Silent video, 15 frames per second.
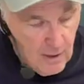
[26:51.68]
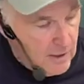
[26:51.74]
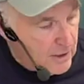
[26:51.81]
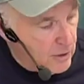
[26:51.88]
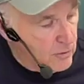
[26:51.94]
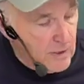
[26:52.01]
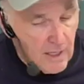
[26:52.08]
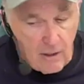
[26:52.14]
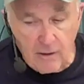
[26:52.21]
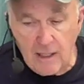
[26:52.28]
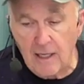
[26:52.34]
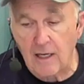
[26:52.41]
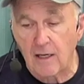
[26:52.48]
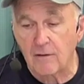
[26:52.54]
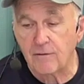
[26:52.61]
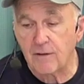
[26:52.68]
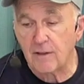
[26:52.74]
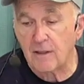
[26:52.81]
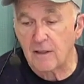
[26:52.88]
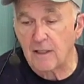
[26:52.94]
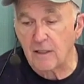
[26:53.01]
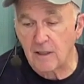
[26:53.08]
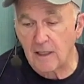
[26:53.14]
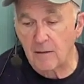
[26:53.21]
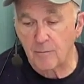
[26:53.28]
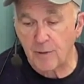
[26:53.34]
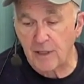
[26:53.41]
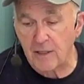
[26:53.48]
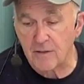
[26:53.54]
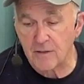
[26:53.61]
You now have a hand
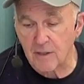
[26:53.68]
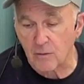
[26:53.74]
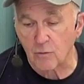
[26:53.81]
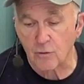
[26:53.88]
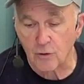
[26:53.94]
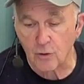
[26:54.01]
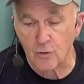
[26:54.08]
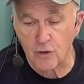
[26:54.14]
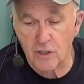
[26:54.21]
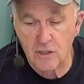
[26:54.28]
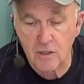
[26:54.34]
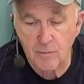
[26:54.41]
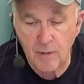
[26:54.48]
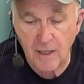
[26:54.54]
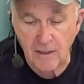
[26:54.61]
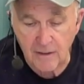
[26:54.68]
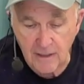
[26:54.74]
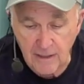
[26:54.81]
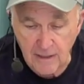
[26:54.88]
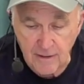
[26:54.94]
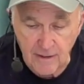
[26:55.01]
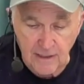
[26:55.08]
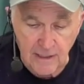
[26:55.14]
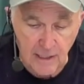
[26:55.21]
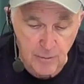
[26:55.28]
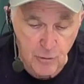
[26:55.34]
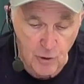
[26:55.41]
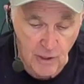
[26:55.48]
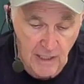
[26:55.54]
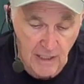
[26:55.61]
piece that will do just about anything. Keep
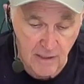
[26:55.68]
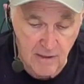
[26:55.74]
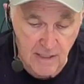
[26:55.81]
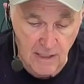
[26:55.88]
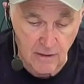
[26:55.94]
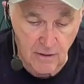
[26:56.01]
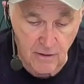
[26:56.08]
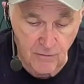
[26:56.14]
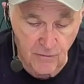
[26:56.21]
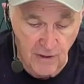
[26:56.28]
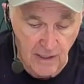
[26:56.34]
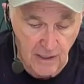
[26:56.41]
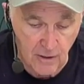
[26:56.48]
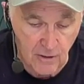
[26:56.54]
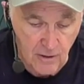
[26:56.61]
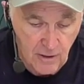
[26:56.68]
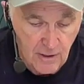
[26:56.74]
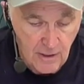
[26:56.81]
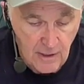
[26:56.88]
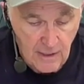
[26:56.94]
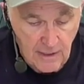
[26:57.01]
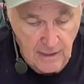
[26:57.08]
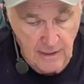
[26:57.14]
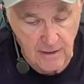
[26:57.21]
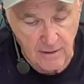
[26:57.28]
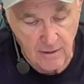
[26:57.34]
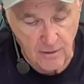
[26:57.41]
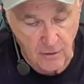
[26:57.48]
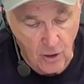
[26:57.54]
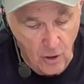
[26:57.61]
your hands out of the fire.
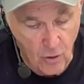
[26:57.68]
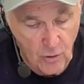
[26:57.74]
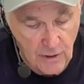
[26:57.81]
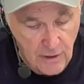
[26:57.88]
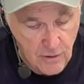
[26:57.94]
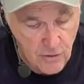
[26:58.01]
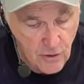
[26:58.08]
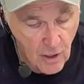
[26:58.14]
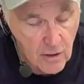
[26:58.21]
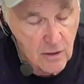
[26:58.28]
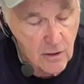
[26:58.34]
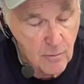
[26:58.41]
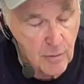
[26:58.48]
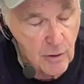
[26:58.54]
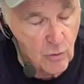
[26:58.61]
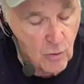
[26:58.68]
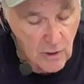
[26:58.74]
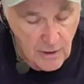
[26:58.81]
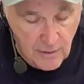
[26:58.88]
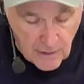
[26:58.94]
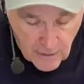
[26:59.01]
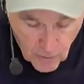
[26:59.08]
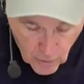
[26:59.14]
No, it is not going to be one that you